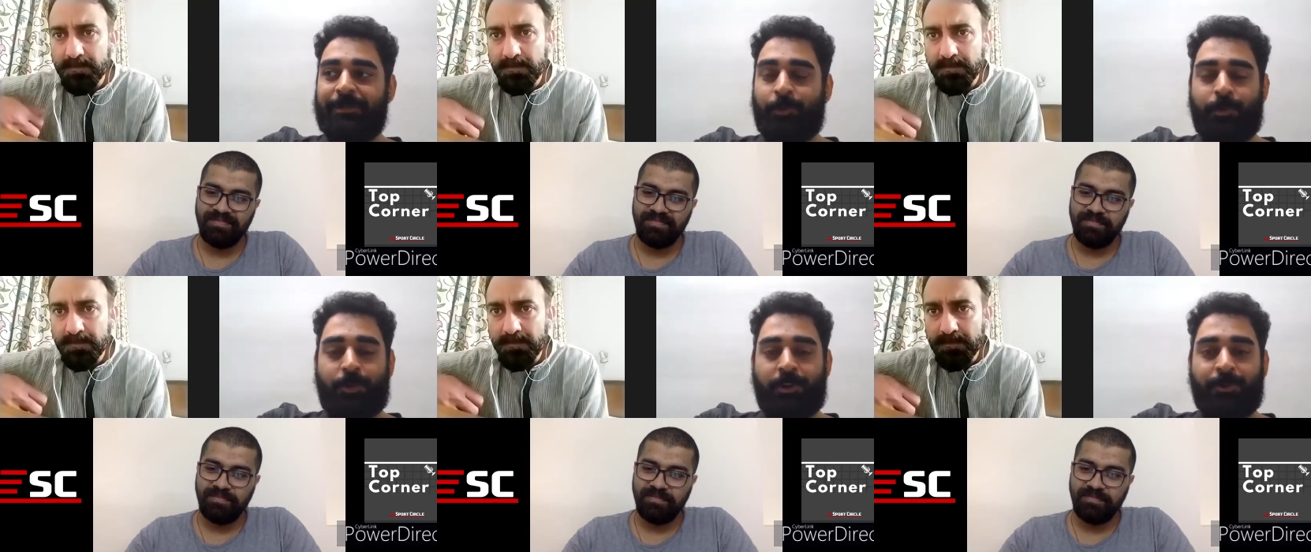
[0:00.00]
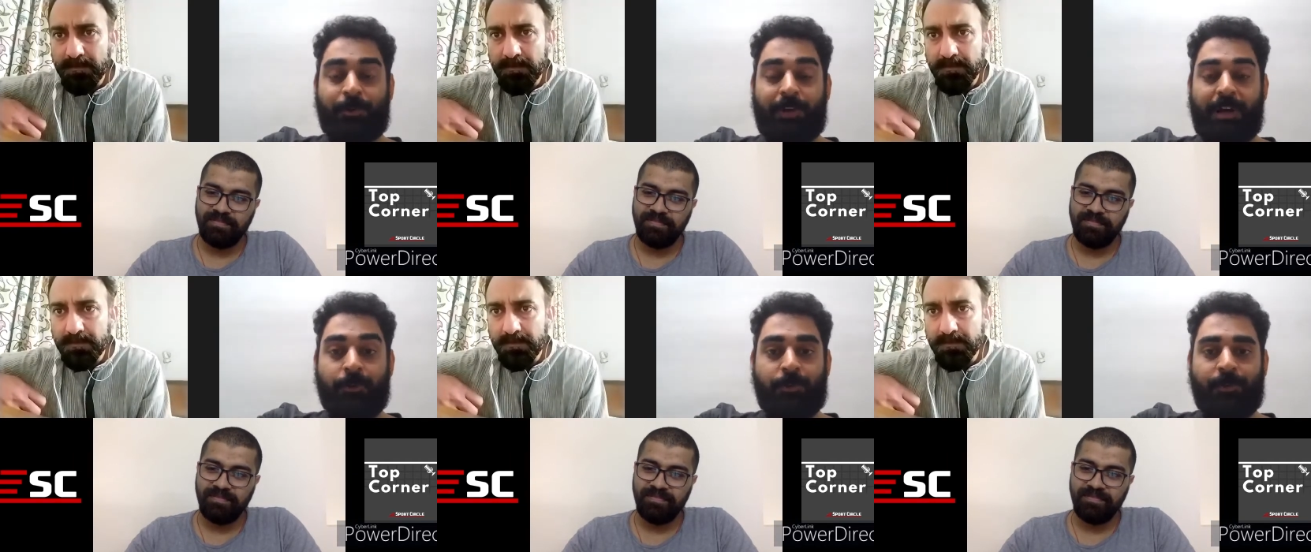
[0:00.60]
Speaker 1: not know
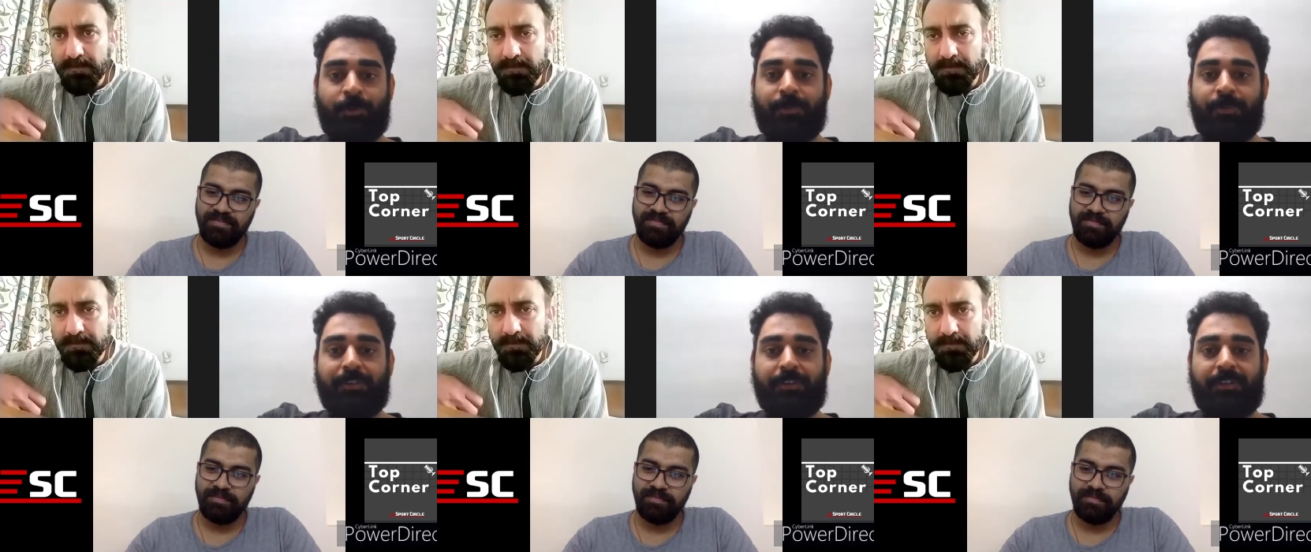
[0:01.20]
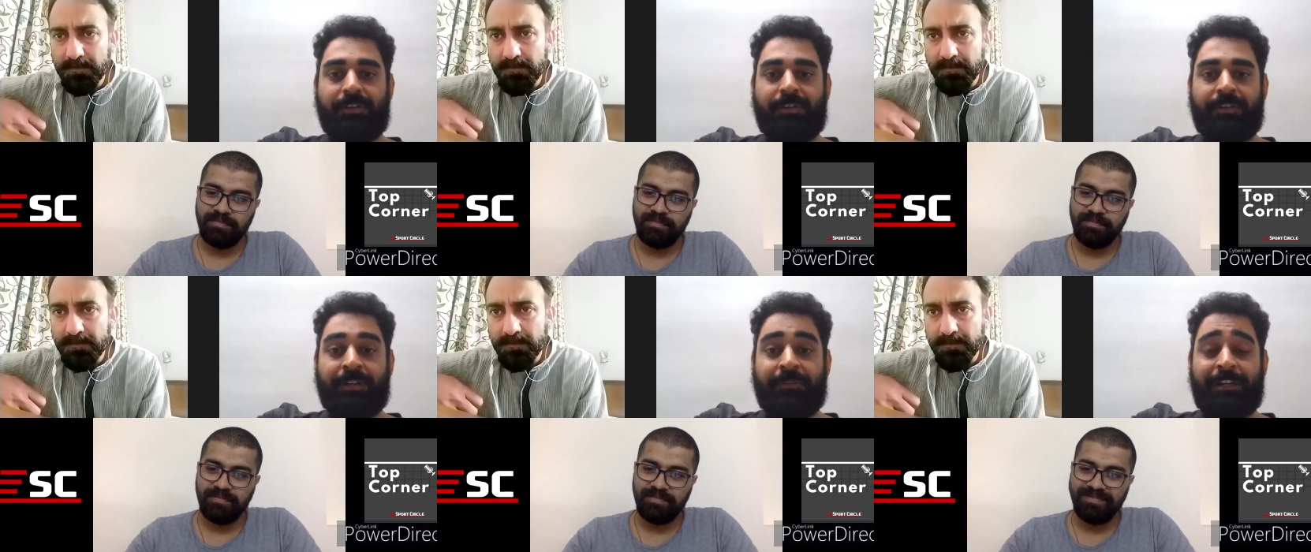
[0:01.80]
how to
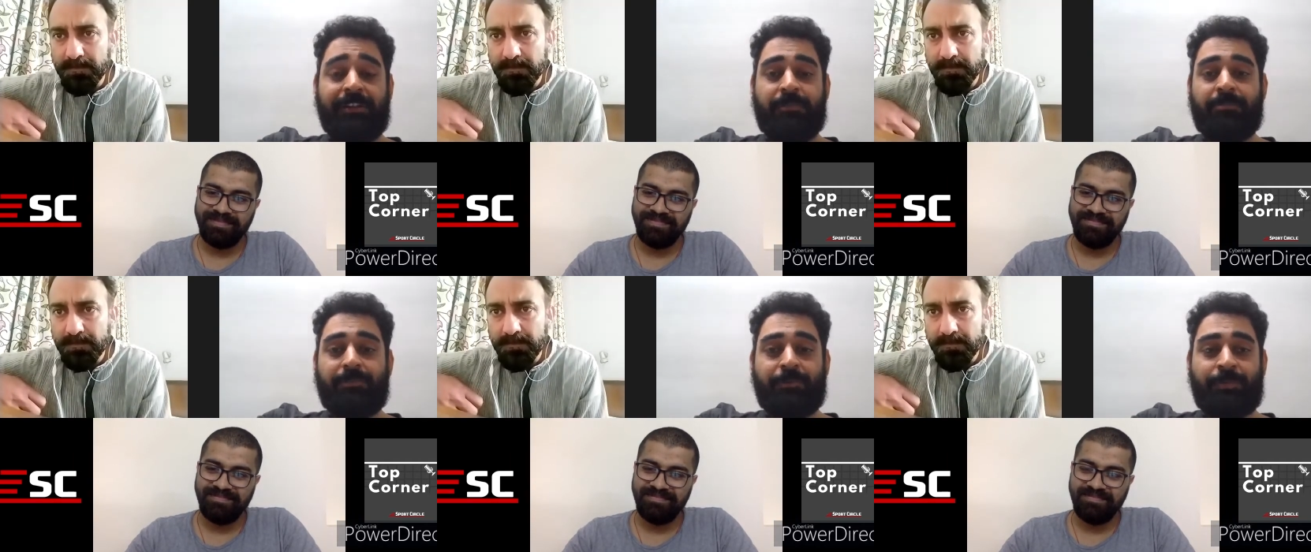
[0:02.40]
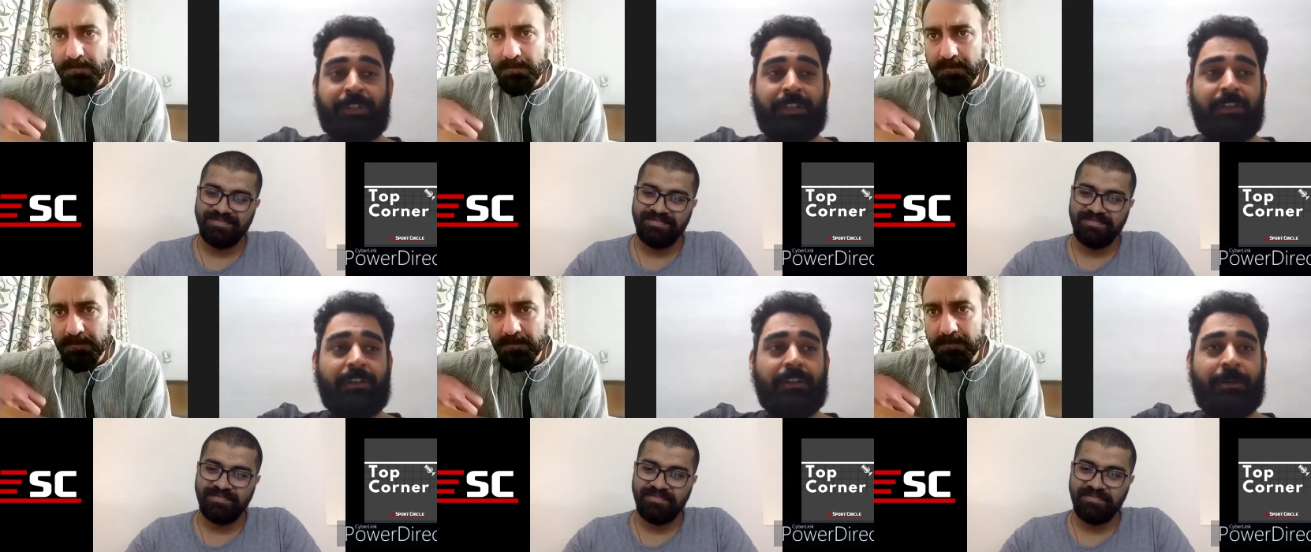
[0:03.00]
defend them.
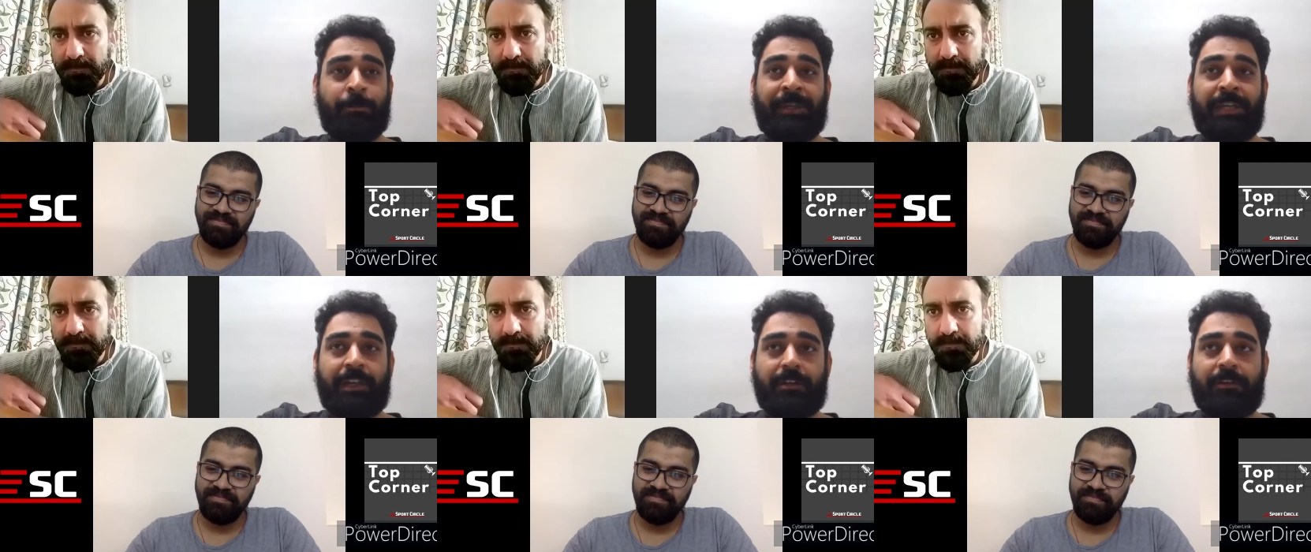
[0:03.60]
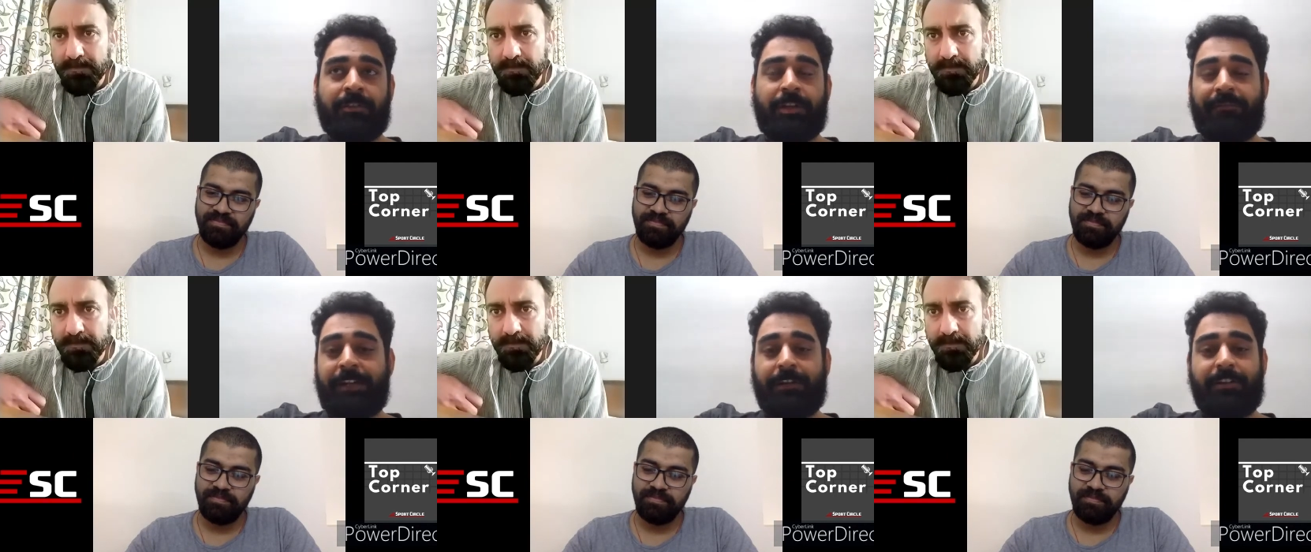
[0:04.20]
Be it the
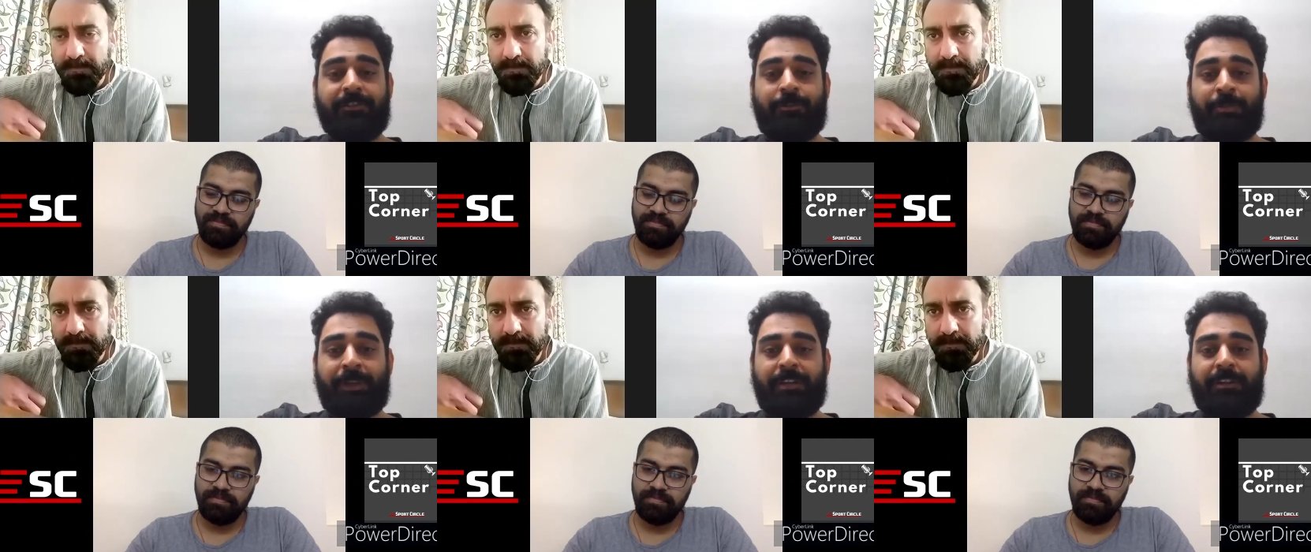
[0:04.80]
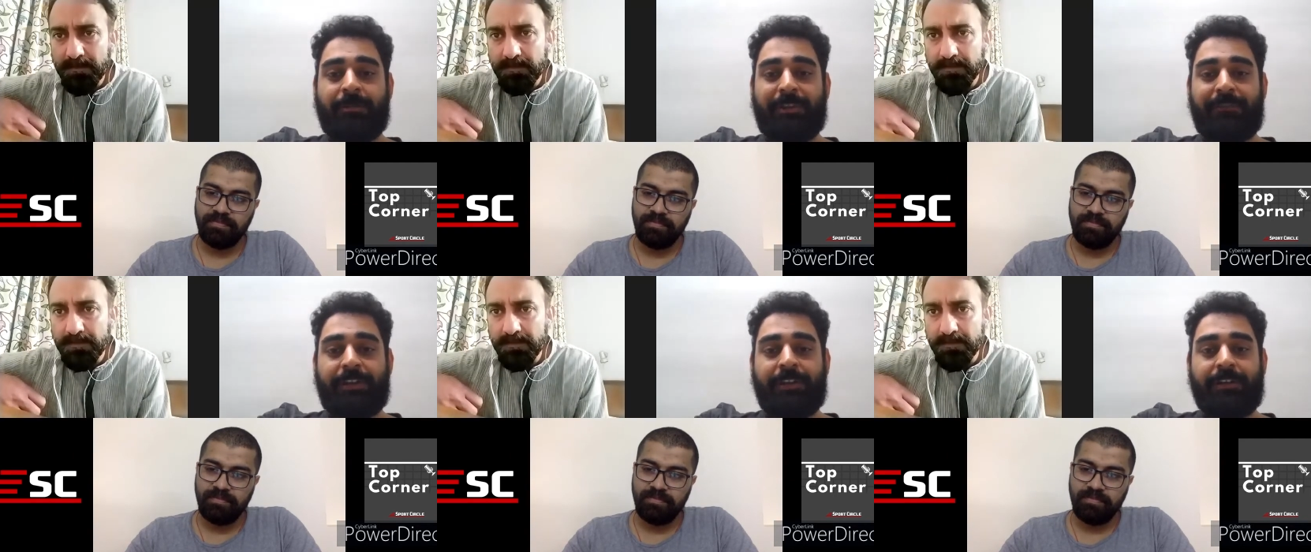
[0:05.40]
defenders or be it the
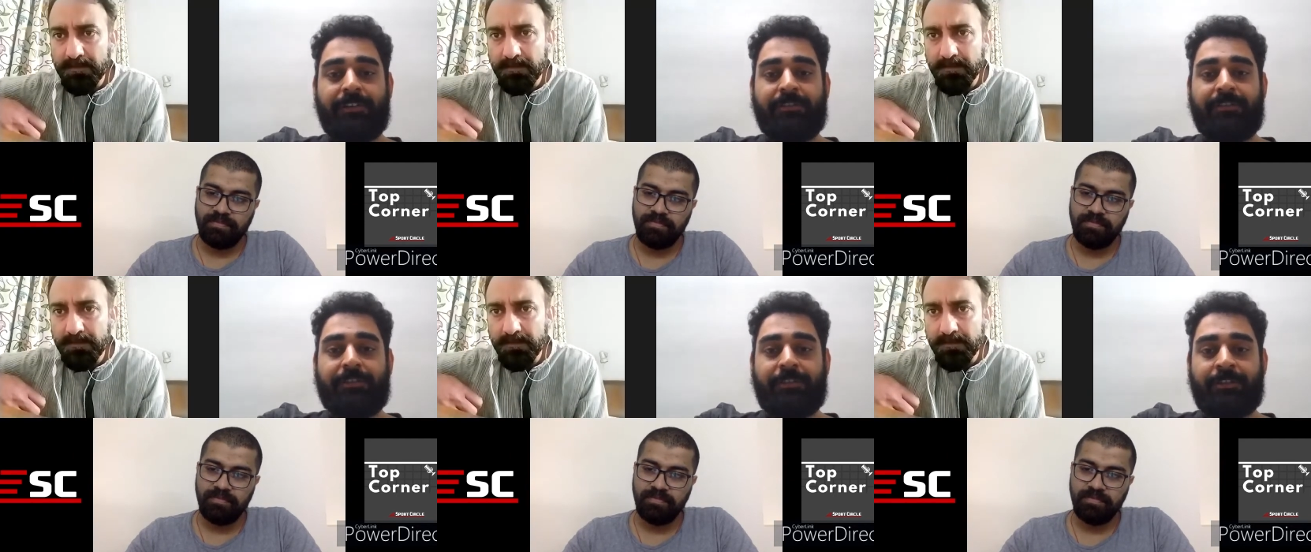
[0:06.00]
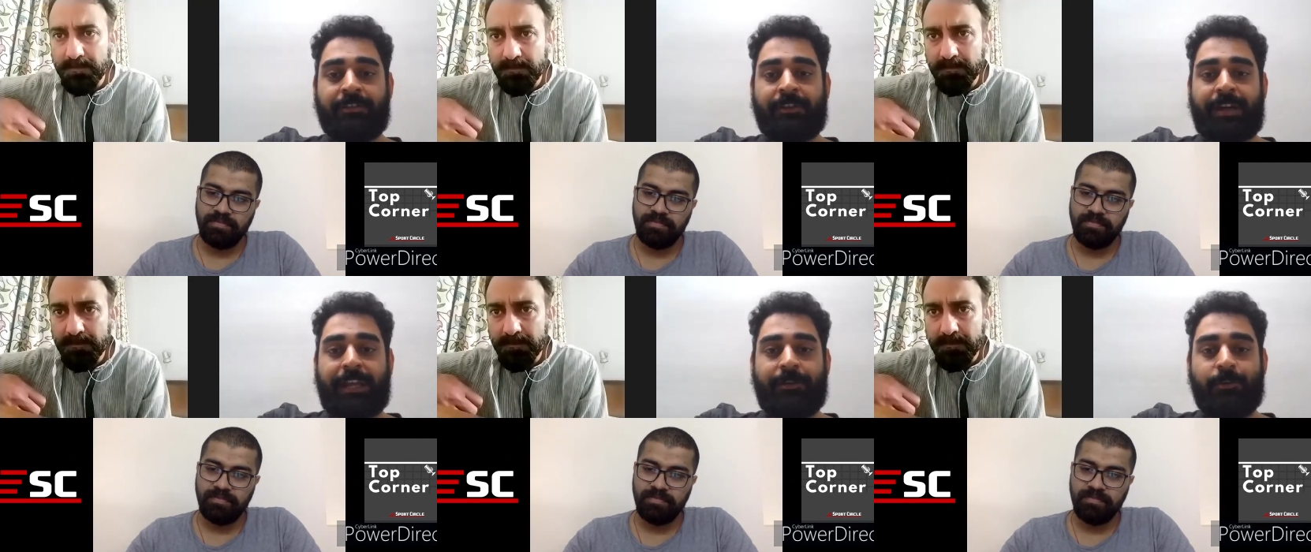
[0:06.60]
midfielders
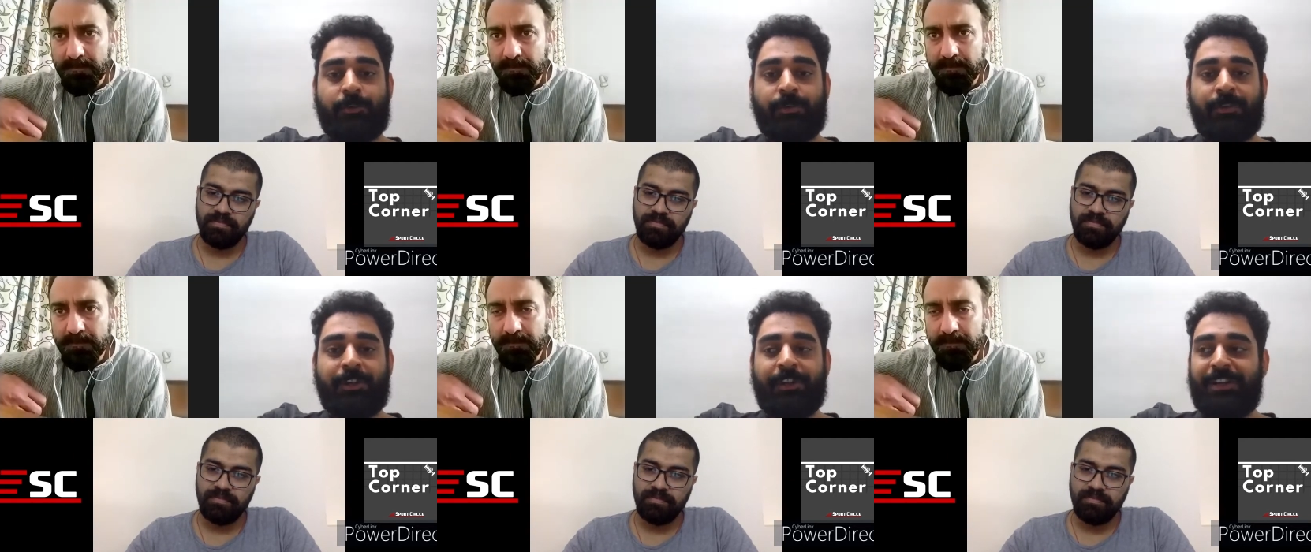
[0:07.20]
trying to,